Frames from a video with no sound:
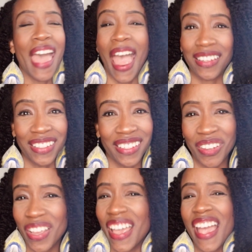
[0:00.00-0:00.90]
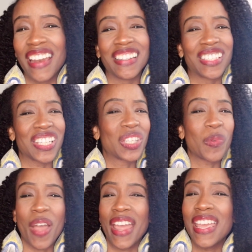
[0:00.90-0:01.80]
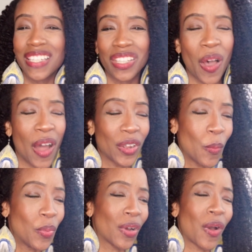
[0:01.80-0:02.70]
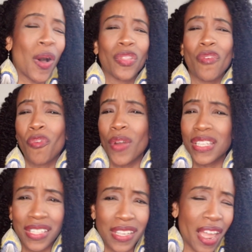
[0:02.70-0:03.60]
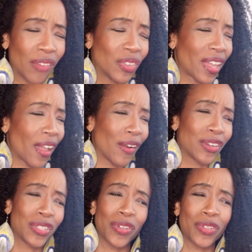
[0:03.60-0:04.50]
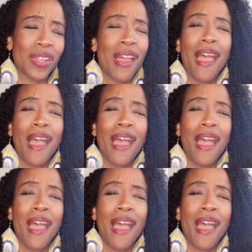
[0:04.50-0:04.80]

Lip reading: acting and just the way he did the audiobook, all the voices he gave the characters.